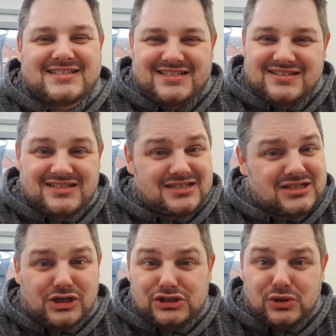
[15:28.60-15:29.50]
I just
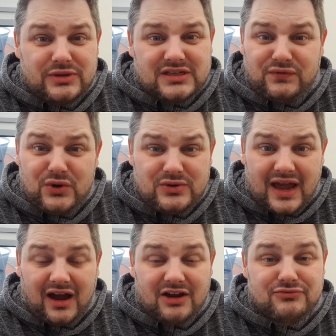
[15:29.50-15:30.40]
got to sort this food
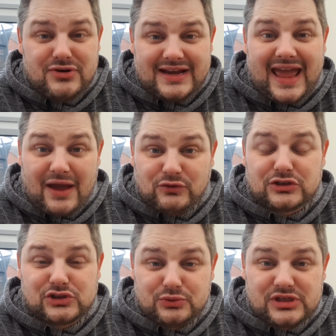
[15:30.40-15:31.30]
out. I really have got
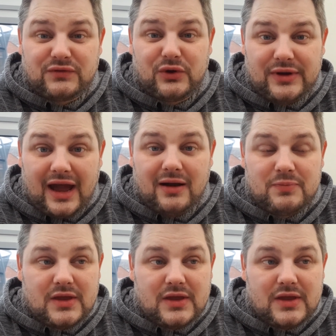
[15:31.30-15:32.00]
to sort this food out.